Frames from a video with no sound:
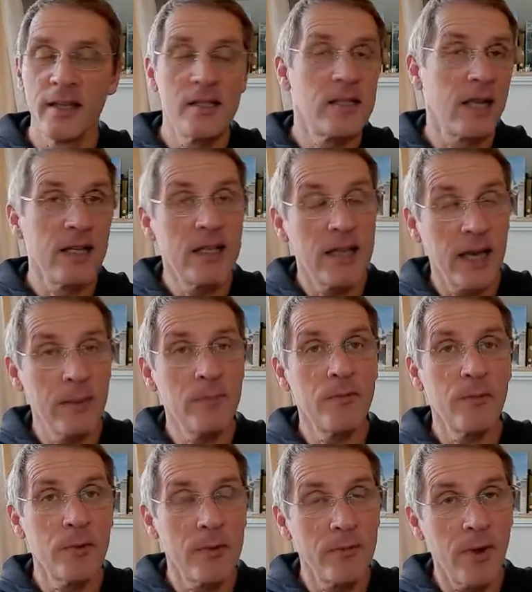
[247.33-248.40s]
He said he came
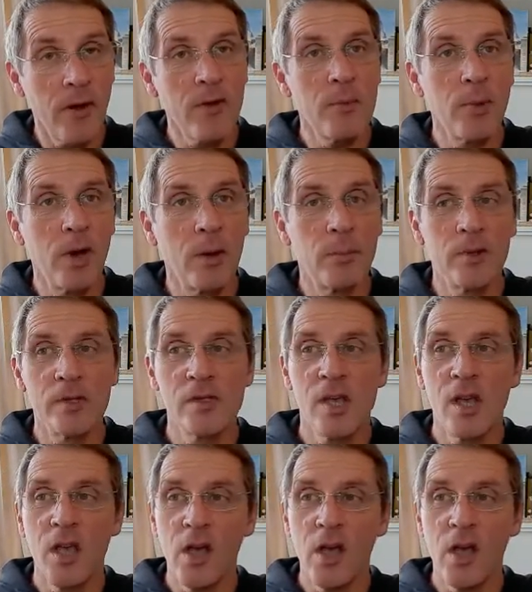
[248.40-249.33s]
for the very purpose